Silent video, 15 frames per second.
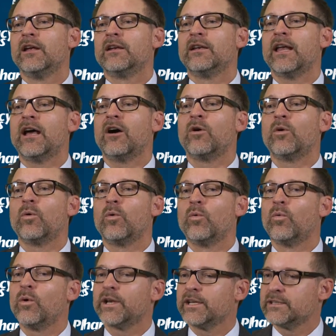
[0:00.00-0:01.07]
Now,
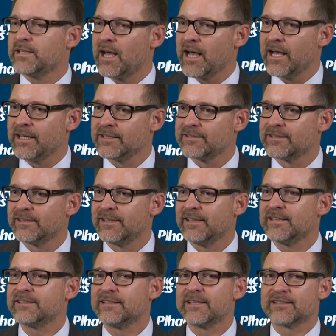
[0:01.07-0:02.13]
what it does
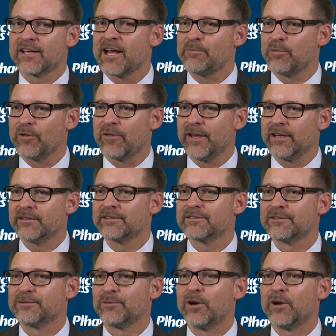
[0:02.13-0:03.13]
is it does a couple things.